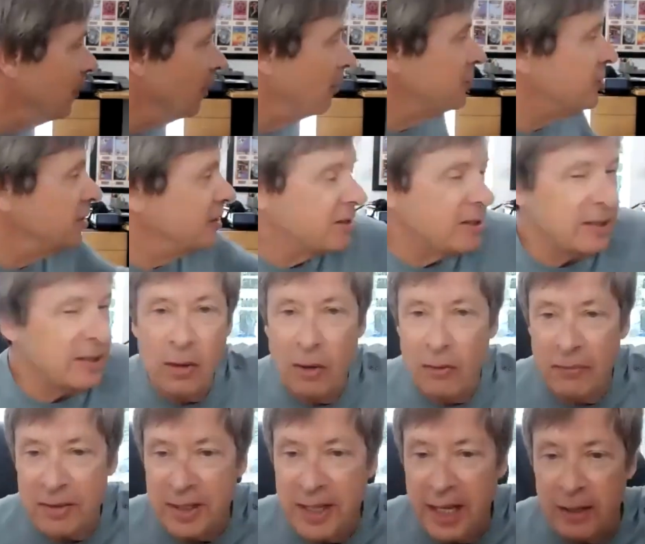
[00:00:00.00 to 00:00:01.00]
she's
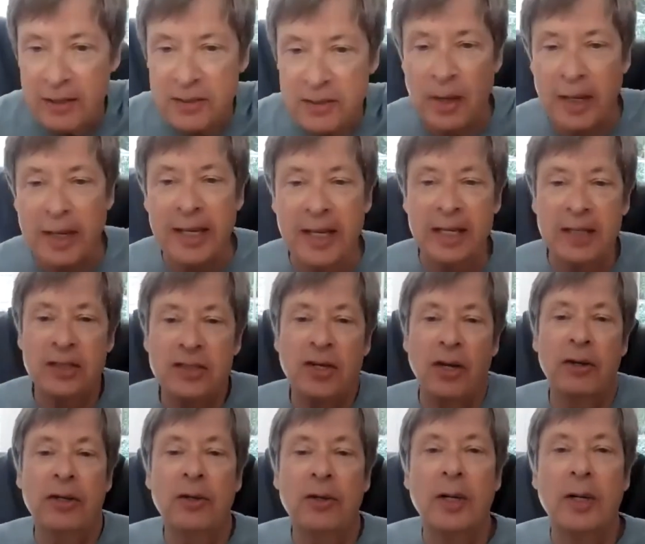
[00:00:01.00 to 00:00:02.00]
over there, so I can't show
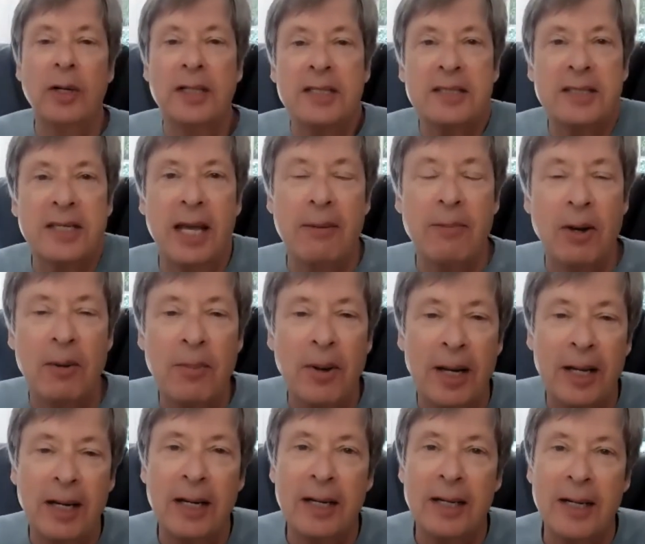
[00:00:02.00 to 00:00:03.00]
you on this camera,
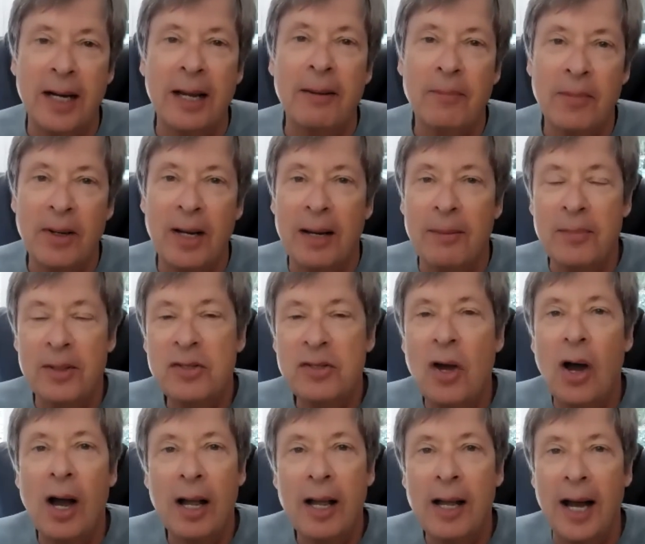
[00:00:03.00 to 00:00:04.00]
but I'm a
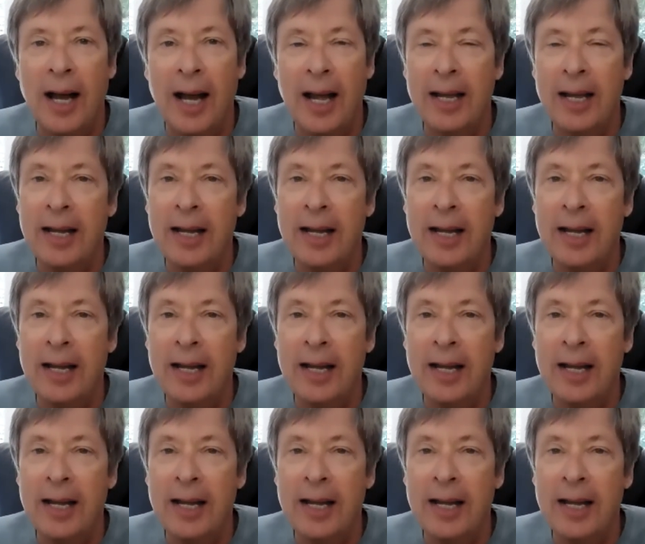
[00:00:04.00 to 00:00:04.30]
dog guy.